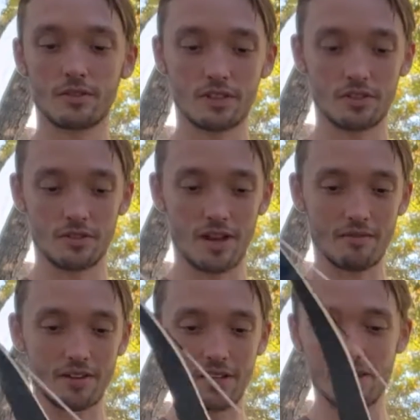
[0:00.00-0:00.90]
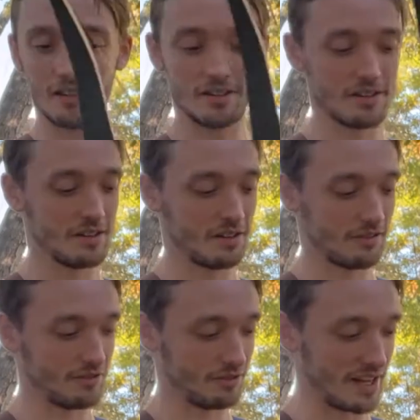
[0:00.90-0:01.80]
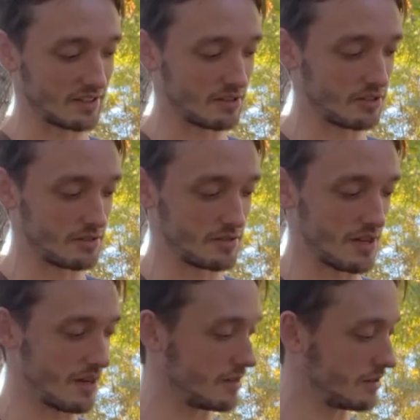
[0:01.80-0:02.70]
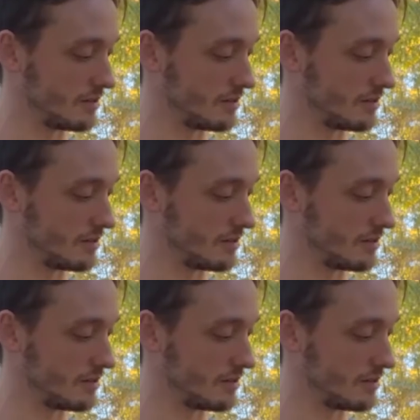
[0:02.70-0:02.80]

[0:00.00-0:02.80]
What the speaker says: So you have like flats, yeah.